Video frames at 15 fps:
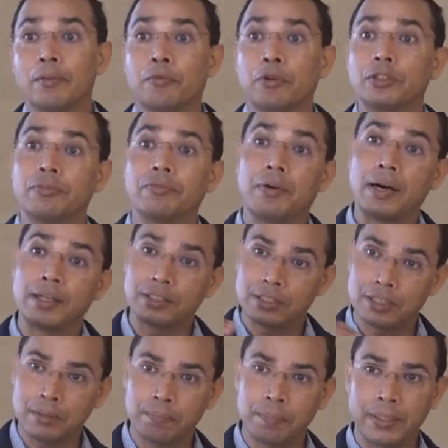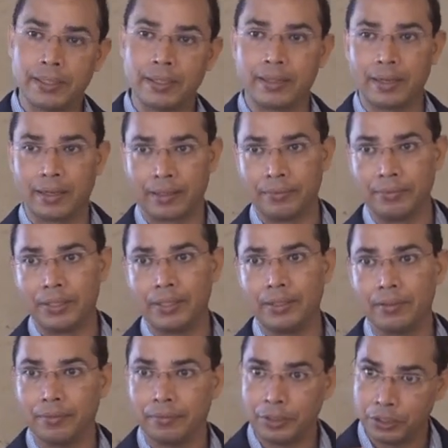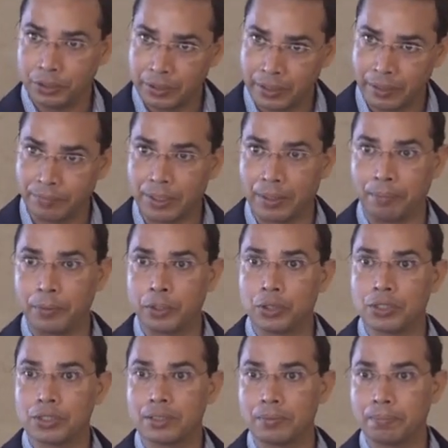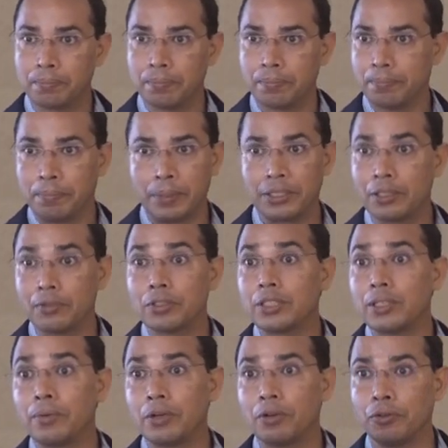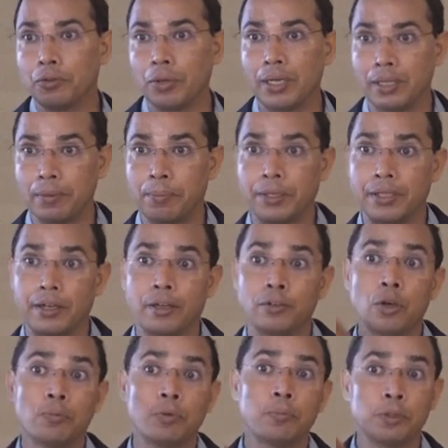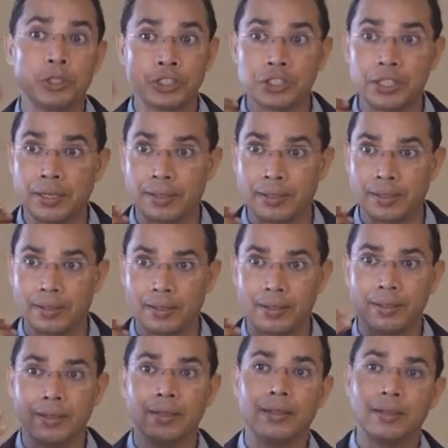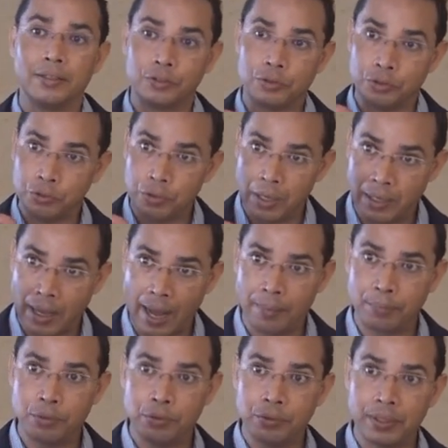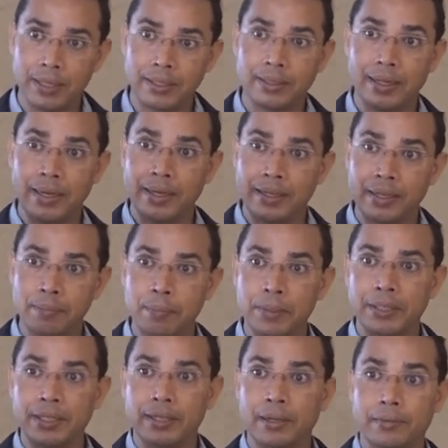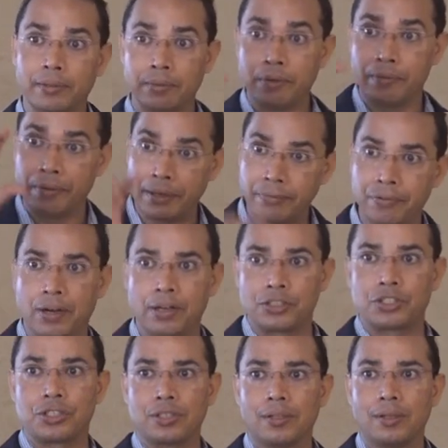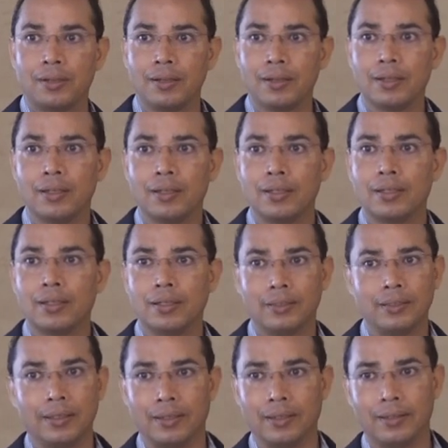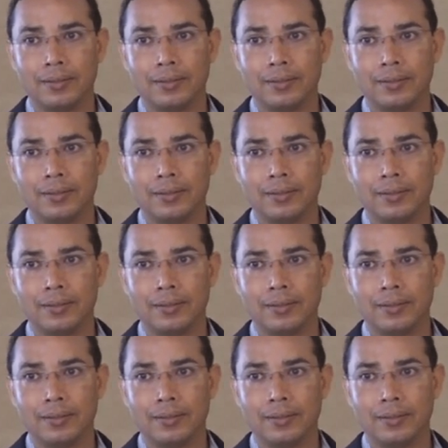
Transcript: For the faster platelet activity, we give them because patient was never on dual antiplatelet. You have to put a stent. So you have to get the antiplatelet activity very fast. Yeah.